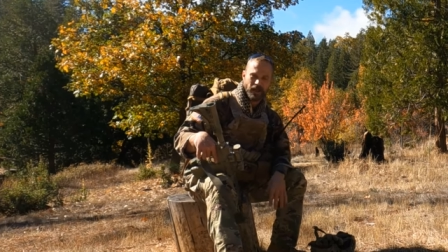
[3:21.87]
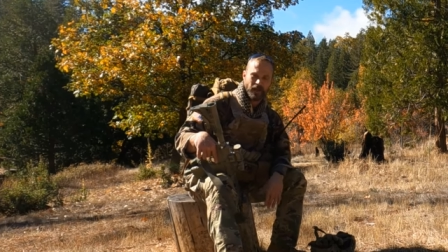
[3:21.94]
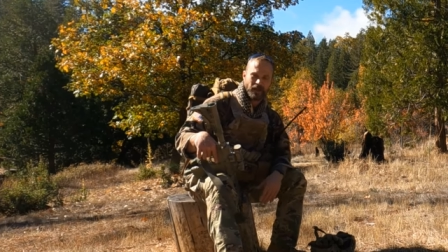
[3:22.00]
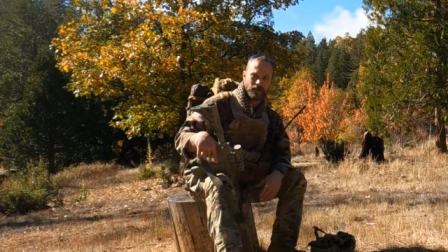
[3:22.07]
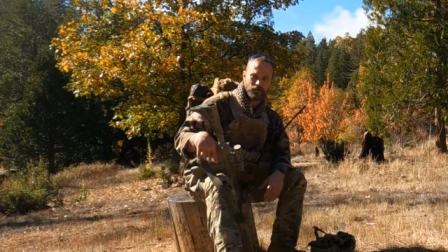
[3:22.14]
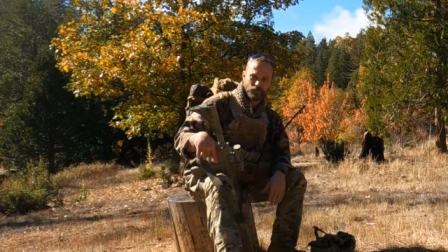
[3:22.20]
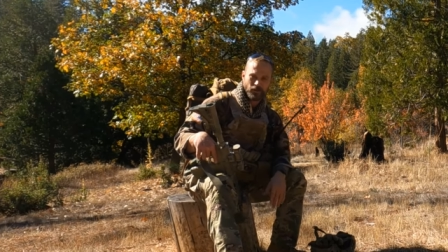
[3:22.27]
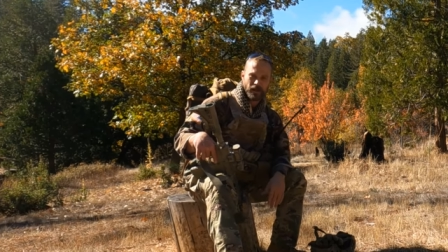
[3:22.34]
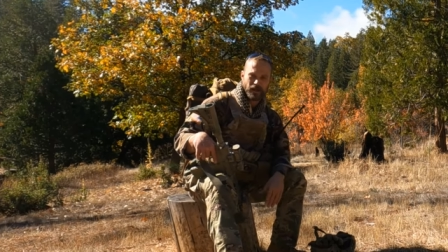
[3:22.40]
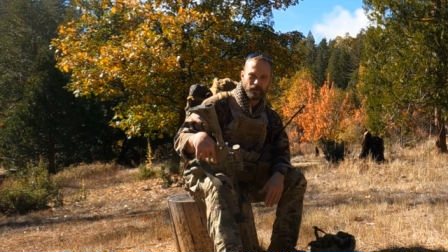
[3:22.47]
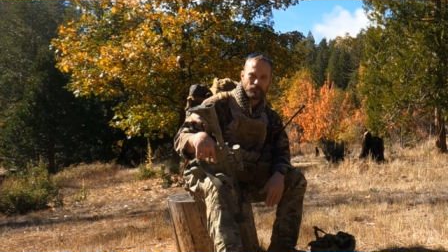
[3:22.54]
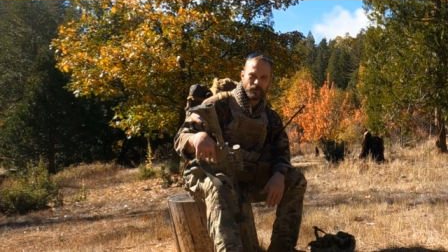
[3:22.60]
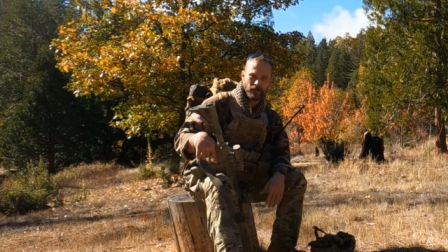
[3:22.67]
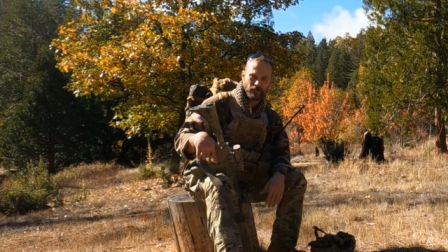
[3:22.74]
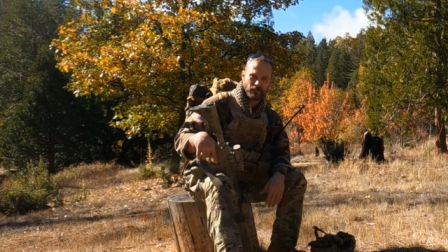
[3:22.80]
an added
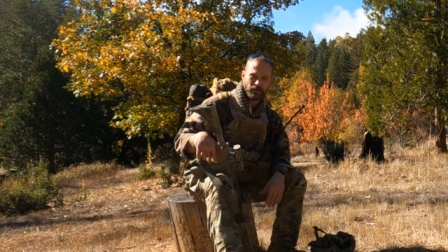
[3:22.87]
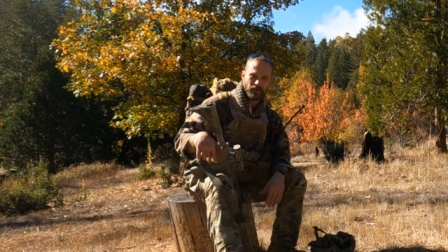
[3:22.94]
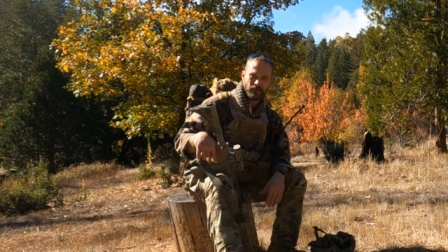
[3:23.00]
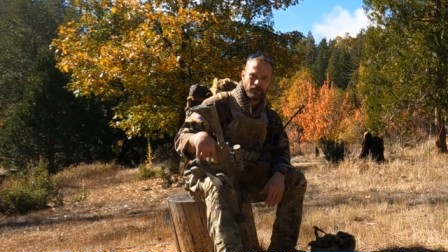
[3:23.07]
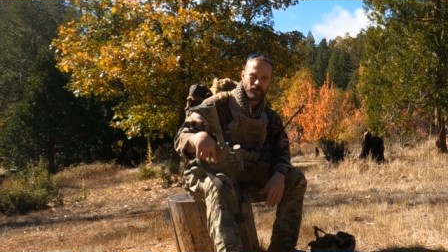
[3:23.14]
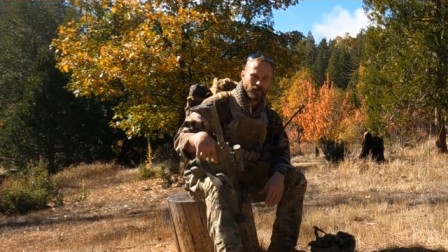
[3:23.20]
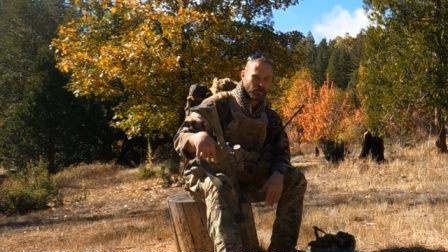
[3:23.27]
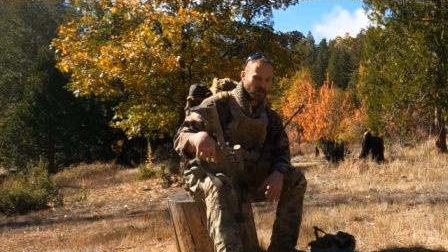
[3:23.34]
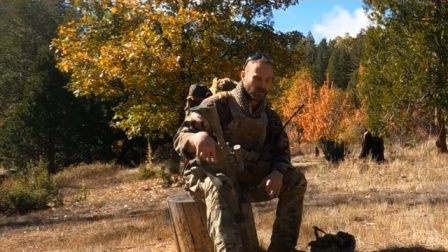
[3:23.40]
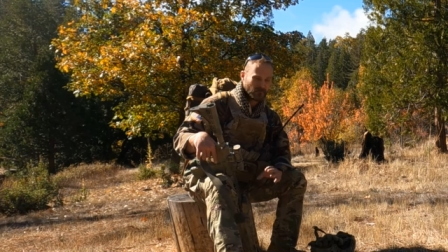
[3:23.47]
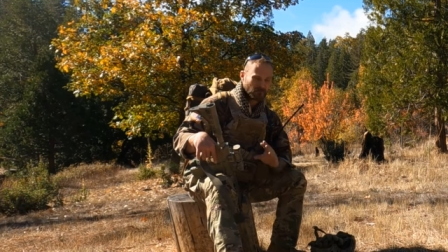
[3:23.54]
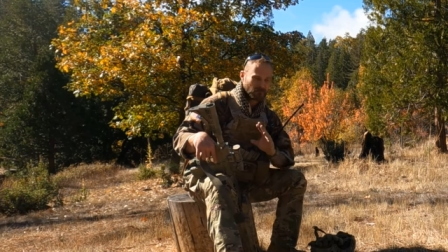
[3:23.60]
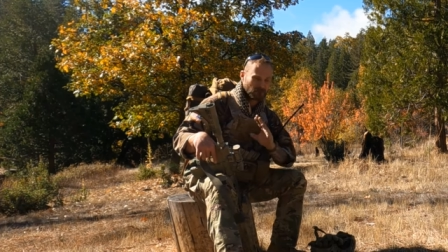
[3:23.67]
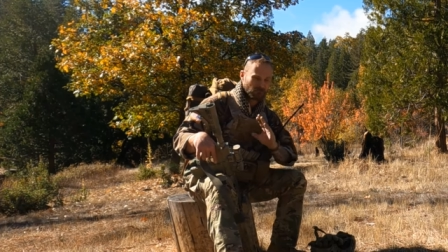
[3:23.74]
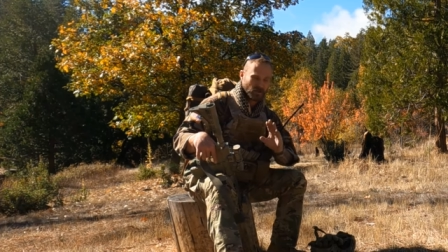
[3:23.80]
training benefit.
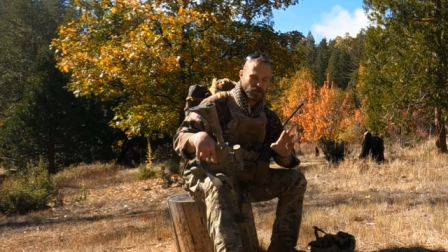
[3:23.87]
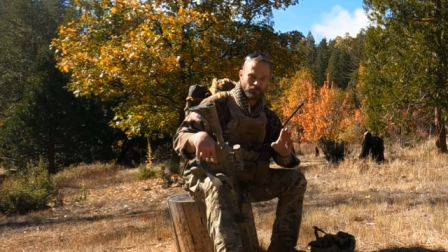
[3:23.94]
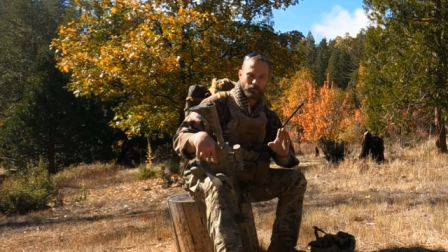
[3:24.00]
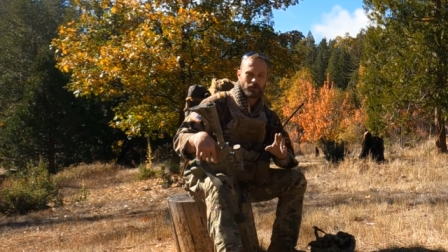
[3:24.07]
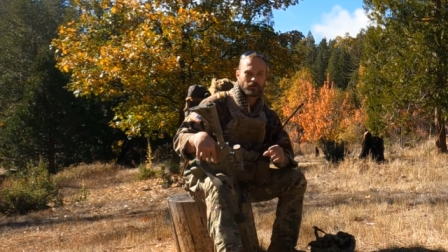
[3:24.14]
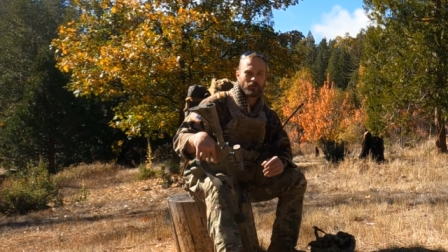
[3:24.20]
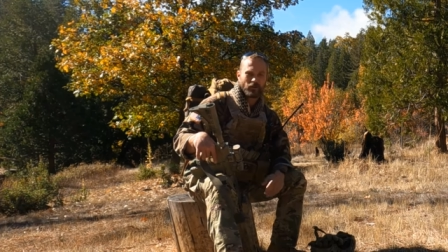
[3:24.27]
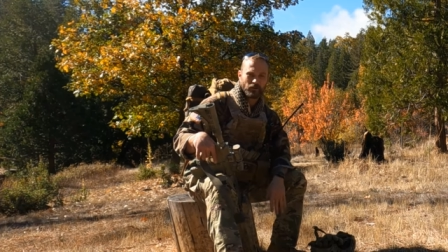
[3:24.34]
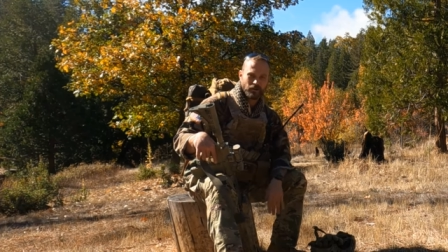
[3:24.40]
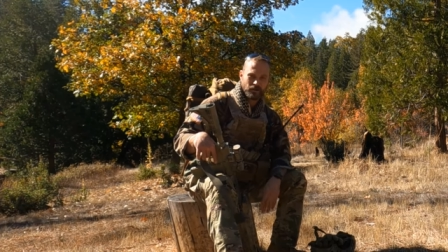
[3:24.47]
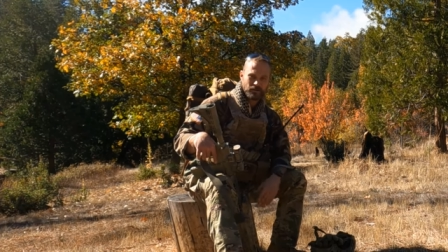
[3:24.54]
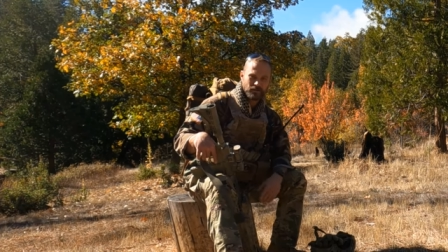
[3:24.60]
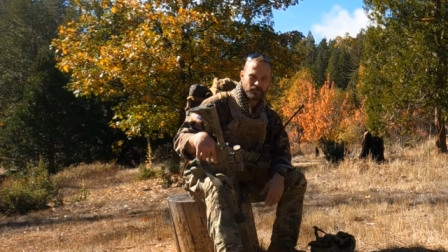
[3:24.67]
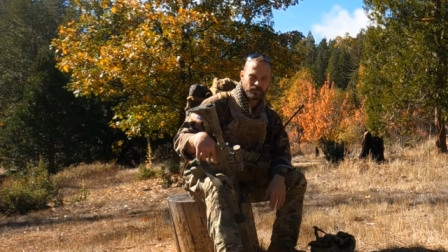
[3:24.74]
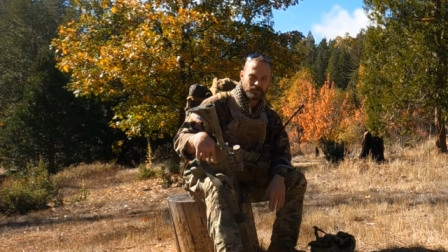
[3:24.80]
Covering long
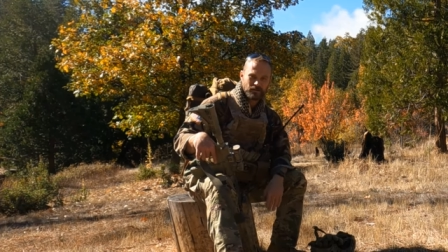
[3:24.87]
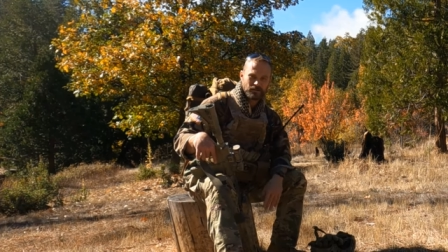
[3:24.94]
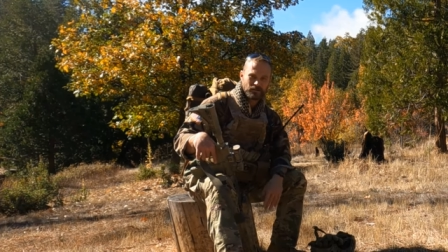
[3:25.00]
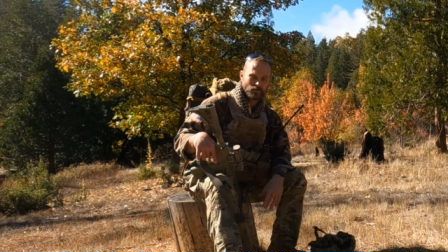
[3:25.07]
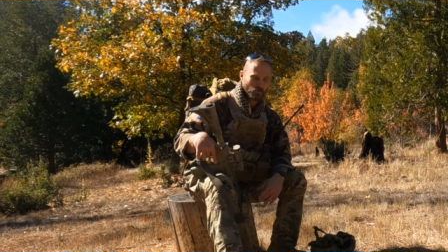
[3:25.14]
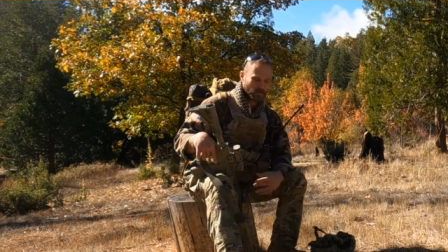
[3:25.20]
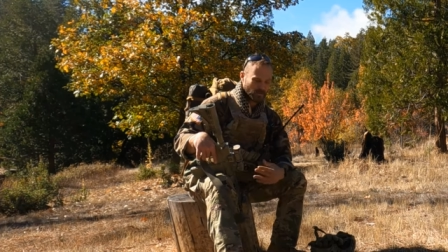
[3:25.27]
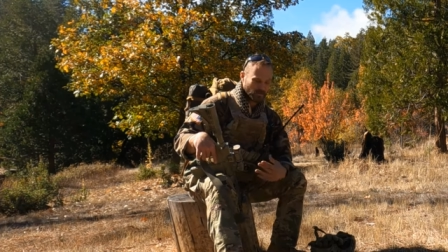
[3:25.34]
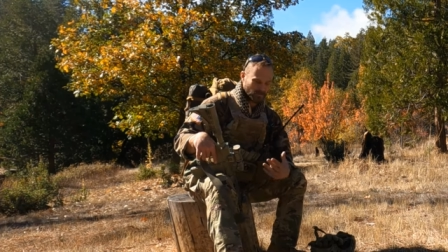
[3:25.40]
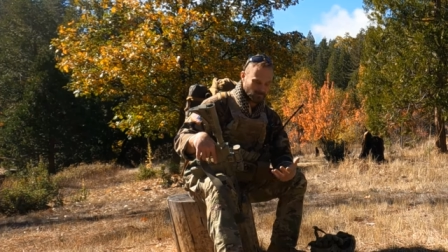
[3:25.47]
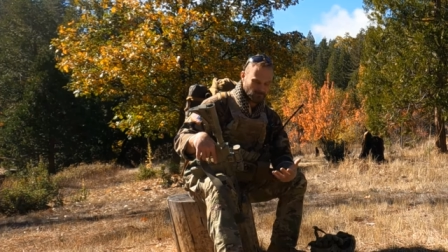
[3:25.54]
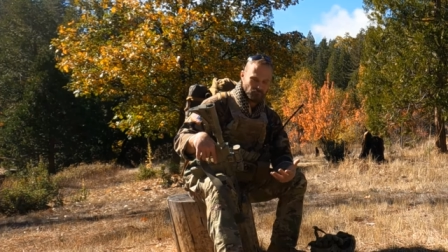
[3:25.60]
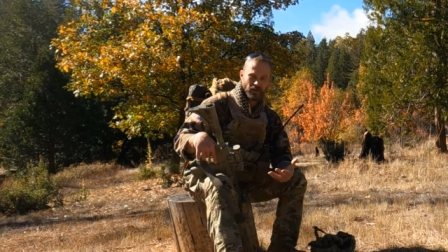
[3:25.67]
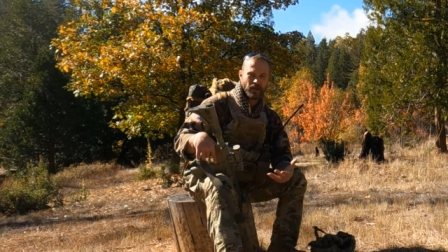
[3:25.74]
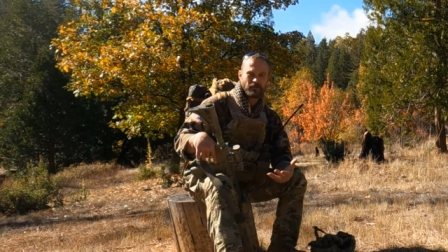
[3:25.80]
distances with
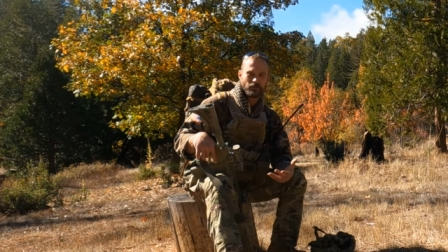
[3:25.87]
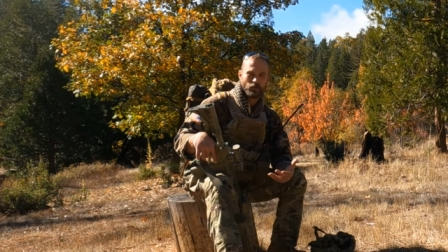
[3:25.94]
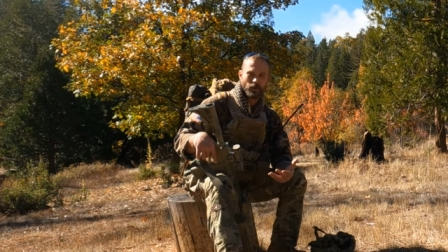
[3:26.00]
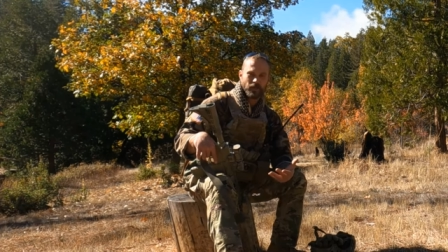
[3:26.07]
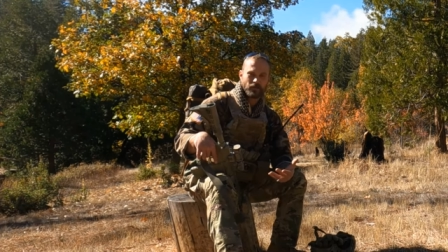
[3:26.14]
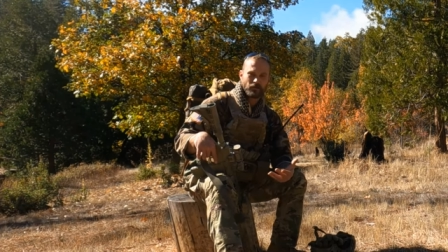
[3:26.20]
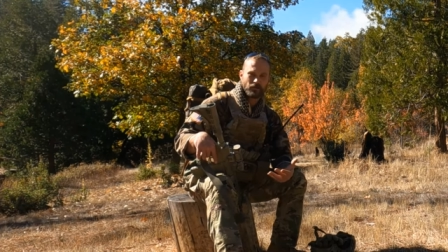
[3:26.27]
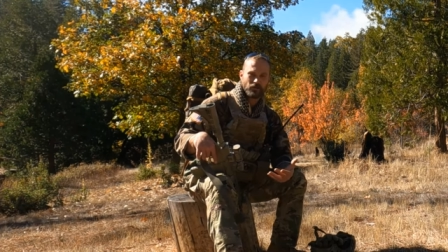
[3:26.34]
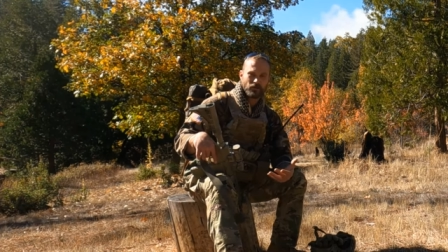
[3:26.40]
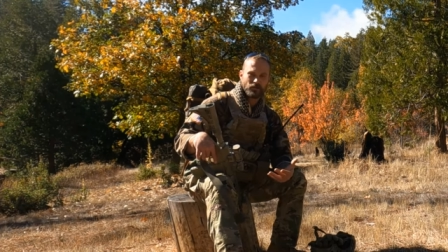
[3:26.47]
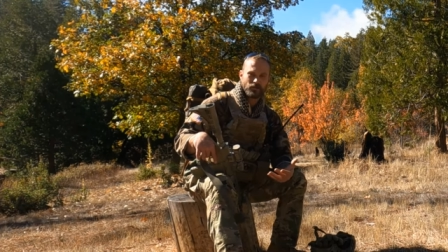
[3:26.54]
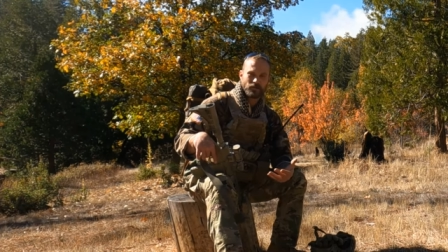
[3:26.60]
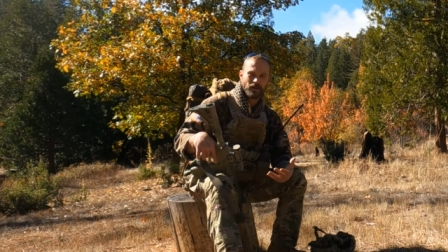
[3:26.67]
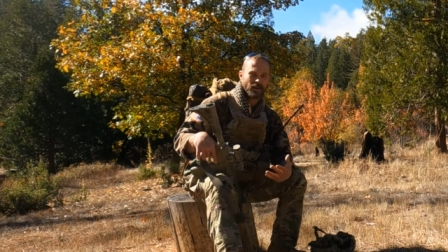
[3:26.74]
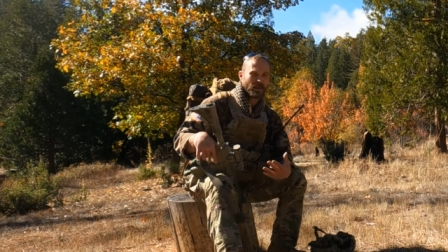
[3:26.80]
heavy weight on
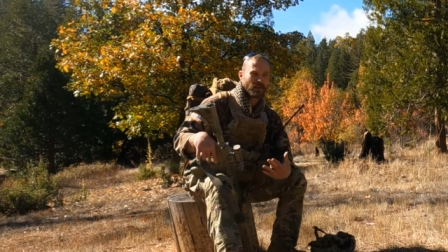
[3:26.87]
you,